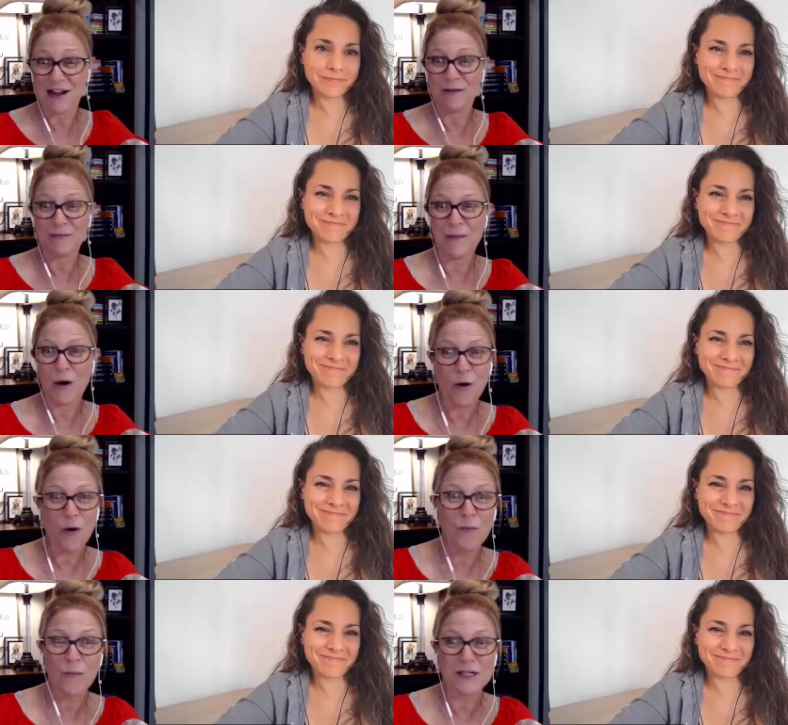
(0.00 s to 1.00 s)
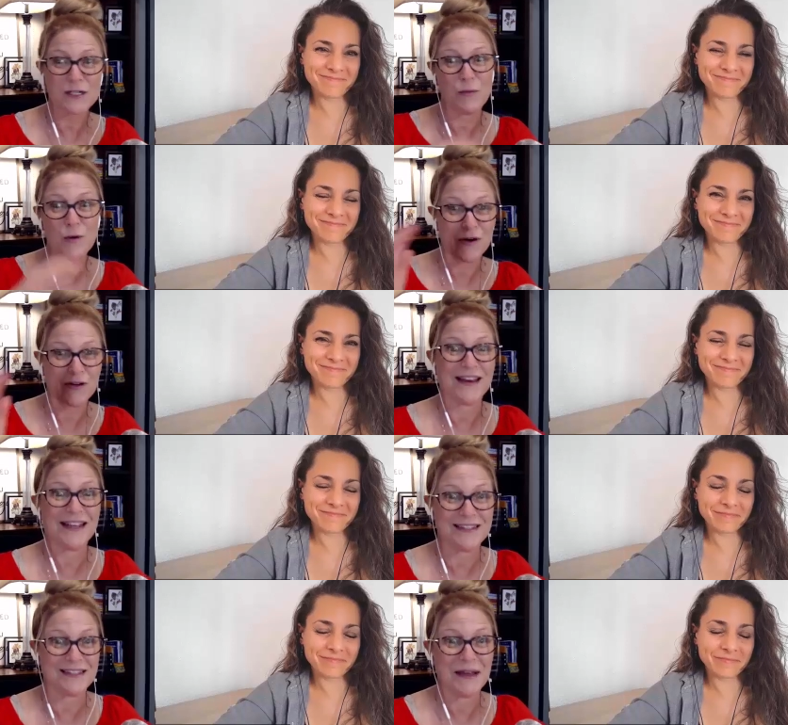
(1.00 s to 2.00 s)
Speaker 1: a whole bunch more that
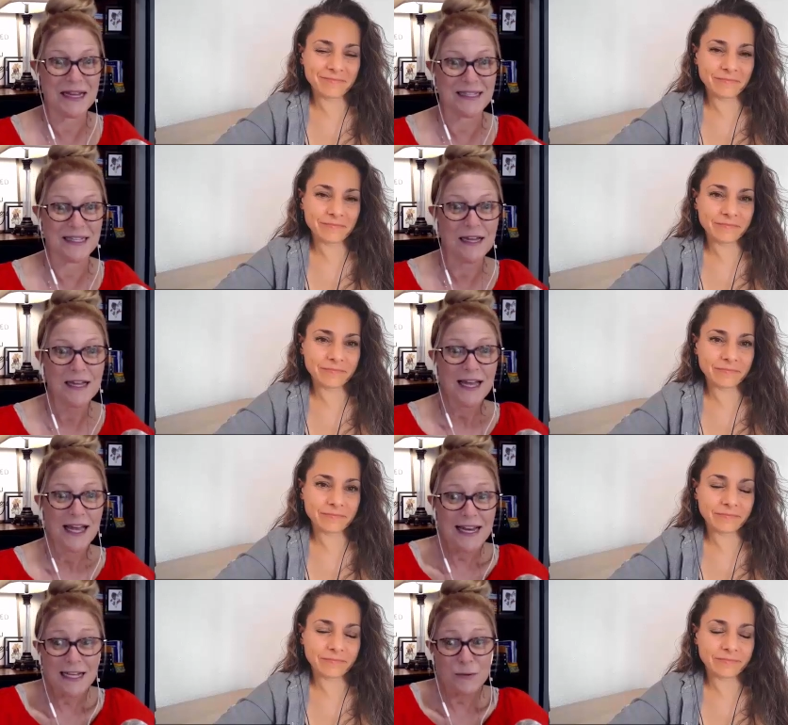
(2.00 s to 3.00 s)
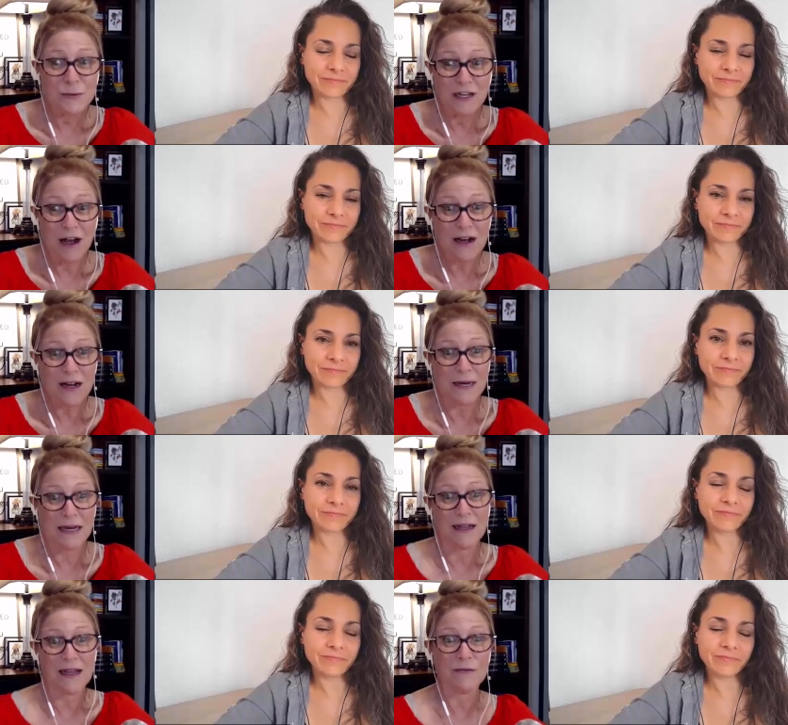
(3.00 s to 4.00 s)
is amazing. And as we talk about
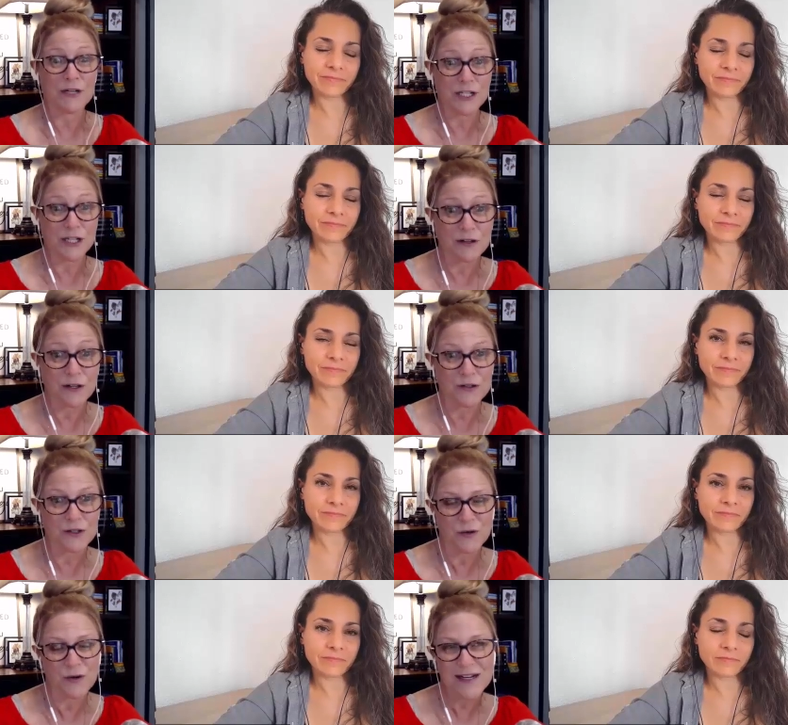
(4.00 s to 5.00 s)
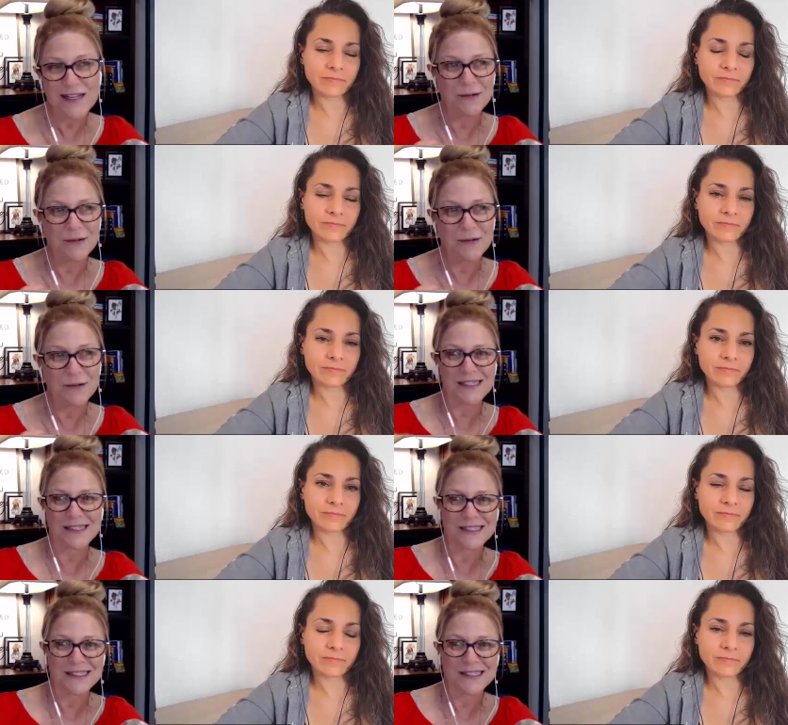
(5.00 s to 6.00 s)
it and we share those stories, then we just
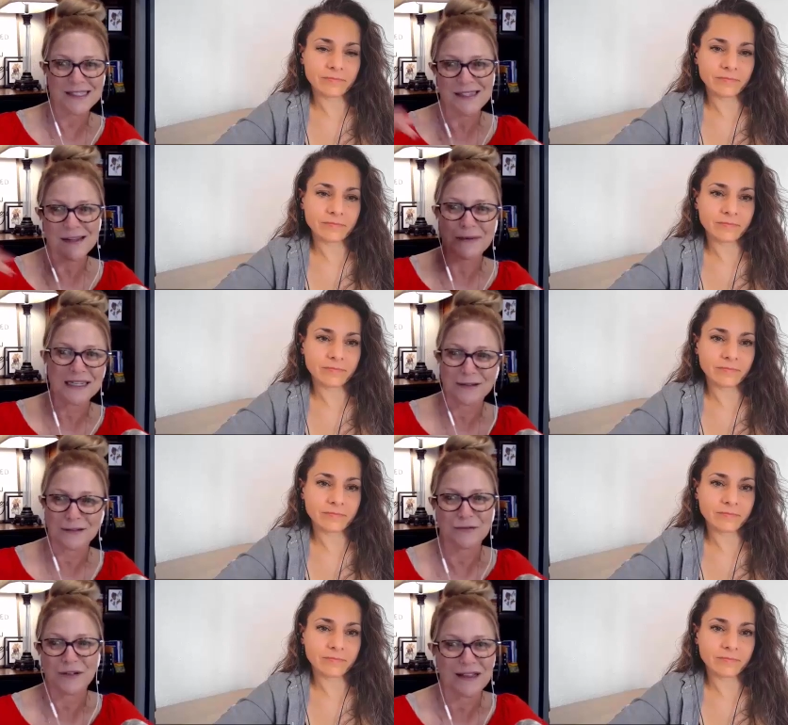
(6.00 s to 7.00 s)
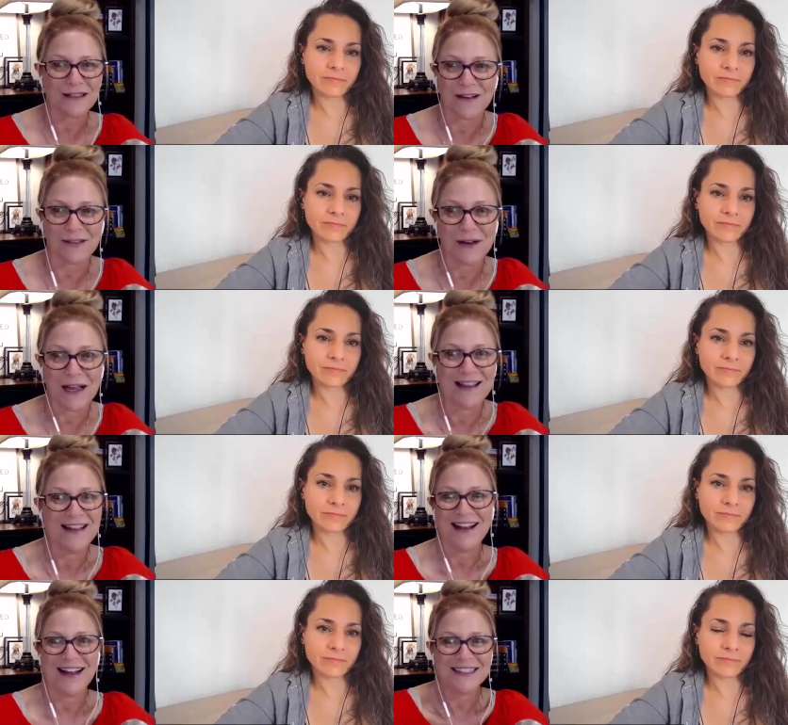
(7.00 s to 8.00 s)
set somebody else free along the way.
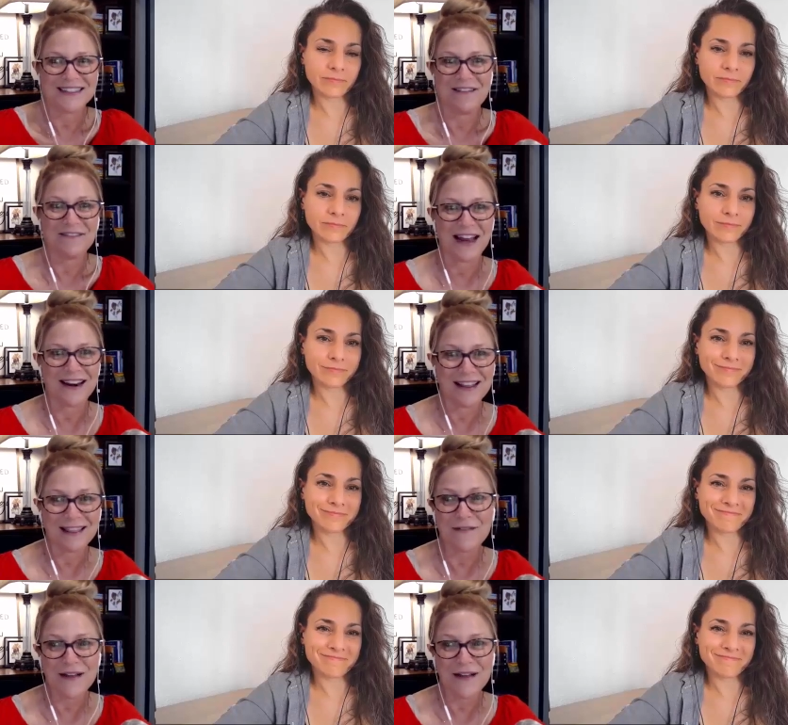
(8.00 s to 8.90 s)
I just love that. I love